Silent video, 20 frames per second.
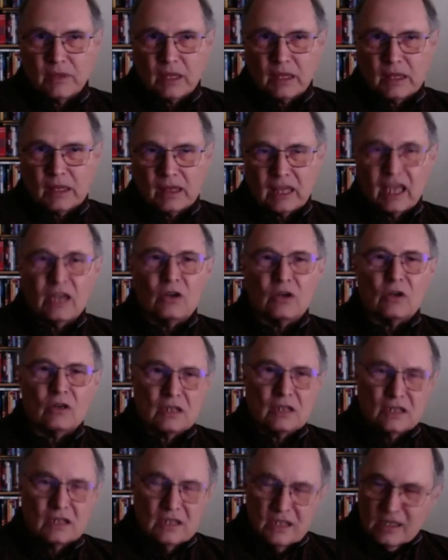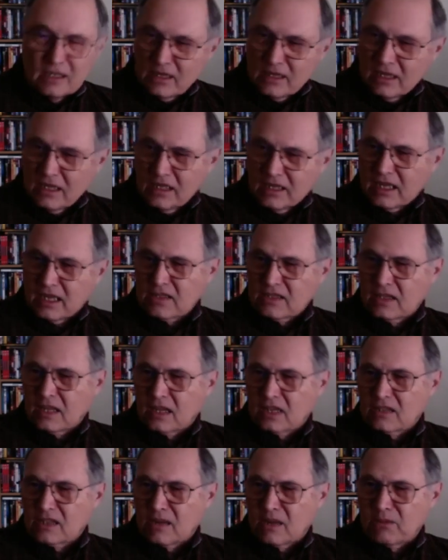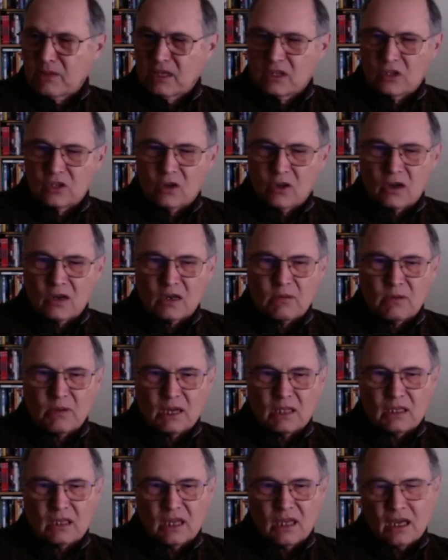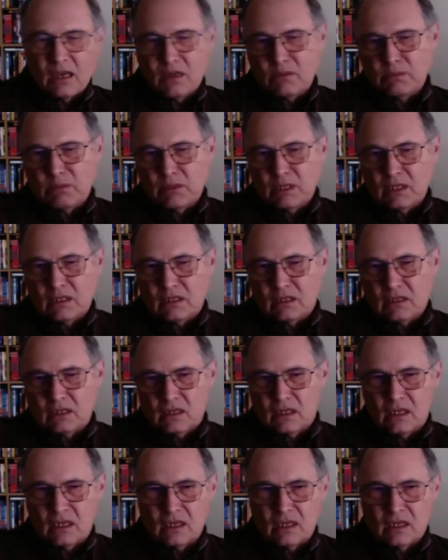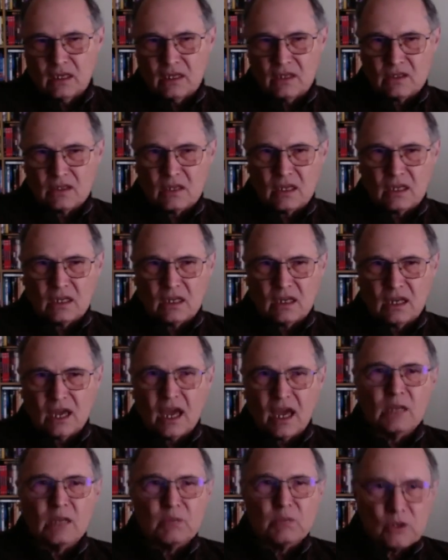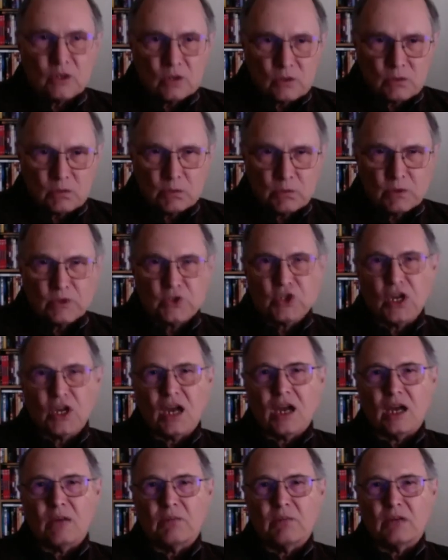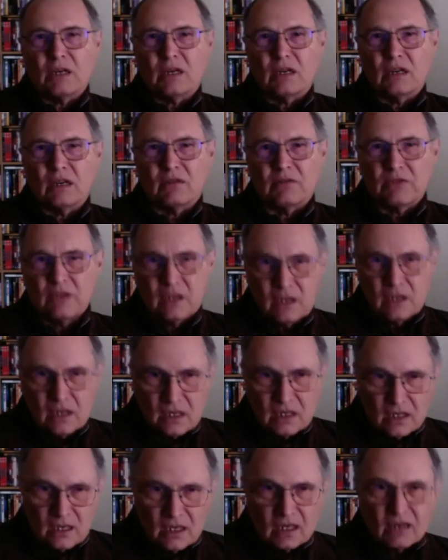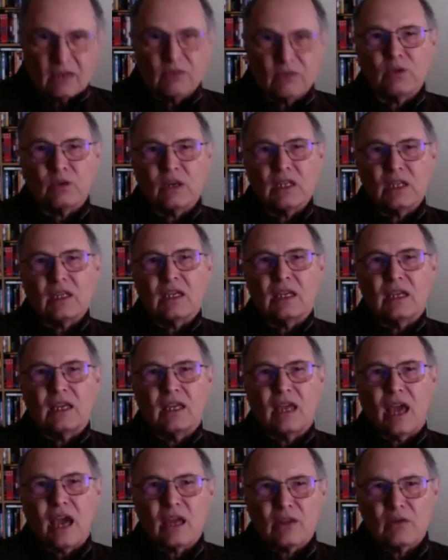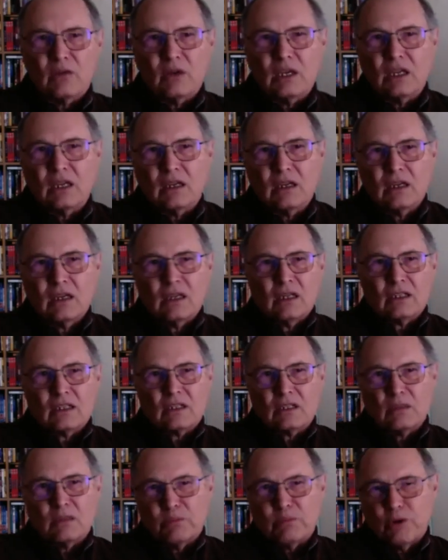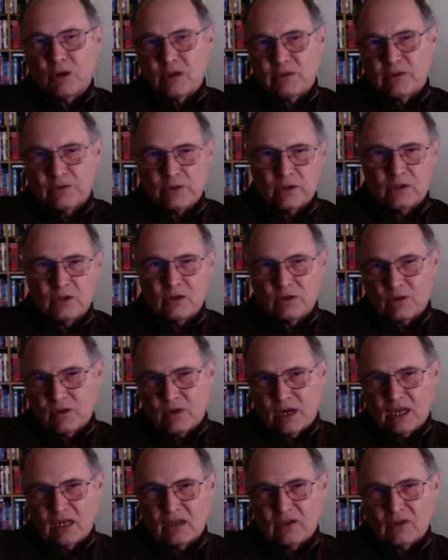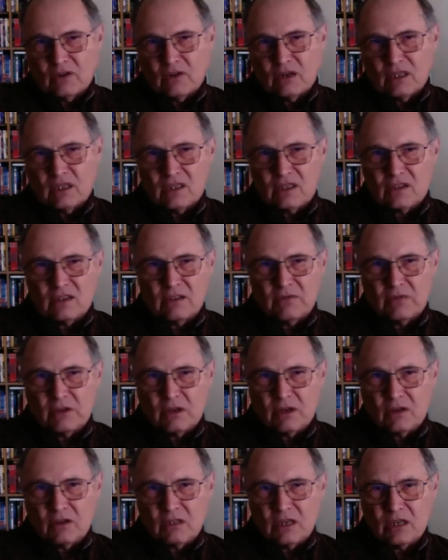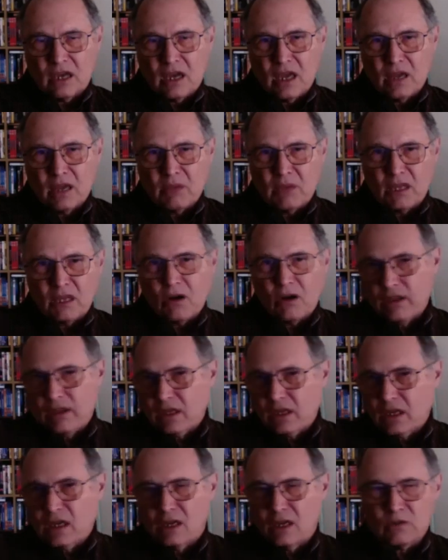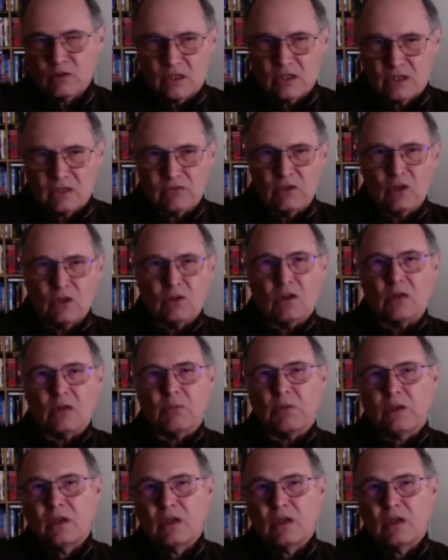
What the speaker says: later. That's not something to talk about now, but he has done an admirable job of really gathering support for Ukraine during this difficult time, and all the countries of Europe,